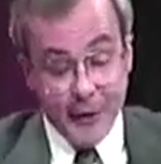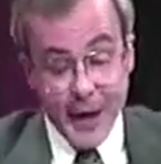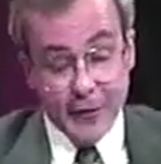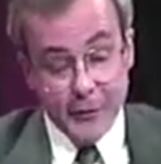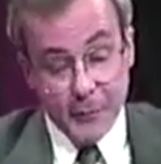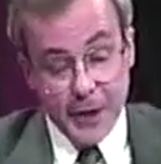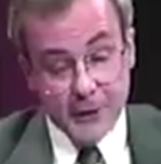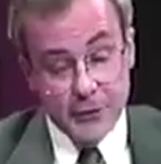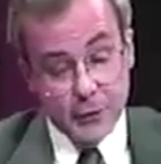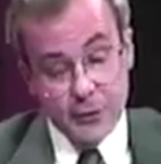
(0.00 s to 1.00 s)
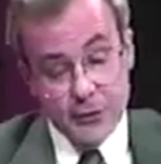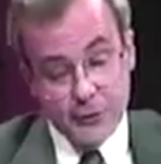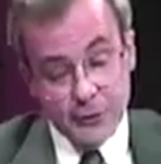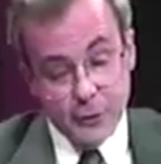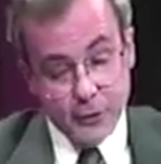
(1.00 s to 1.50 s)
Fire from Ice,
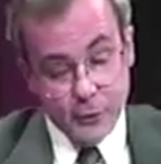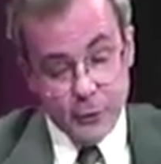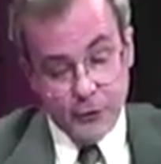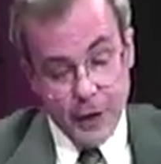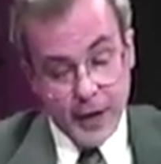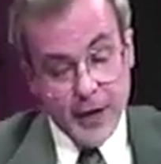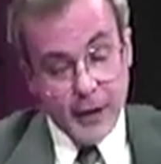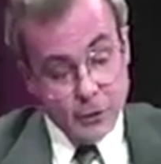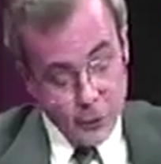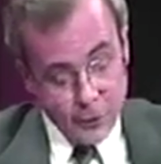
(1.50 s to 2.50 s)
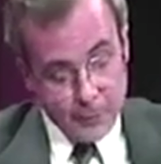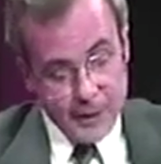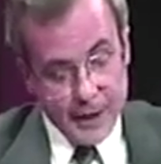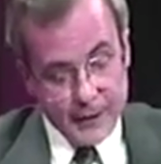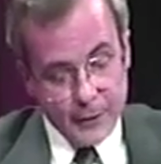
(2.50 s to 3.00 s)
Searching for the Truth
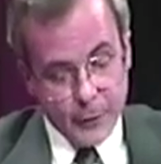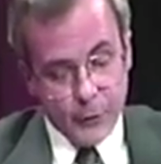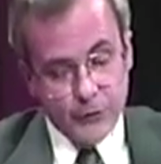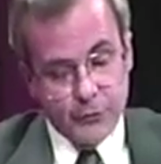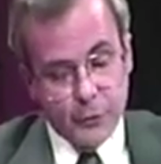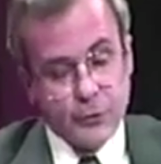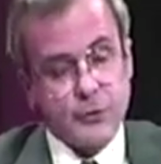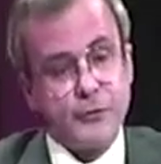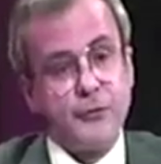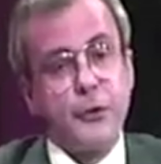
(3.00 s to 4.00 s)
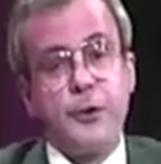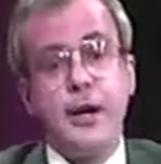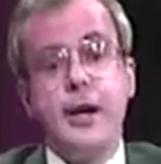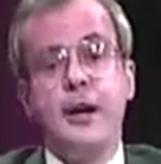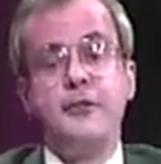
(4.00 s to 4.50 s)
Behind the Cold Fusion
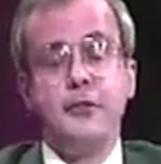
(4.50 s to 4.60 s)
Furor.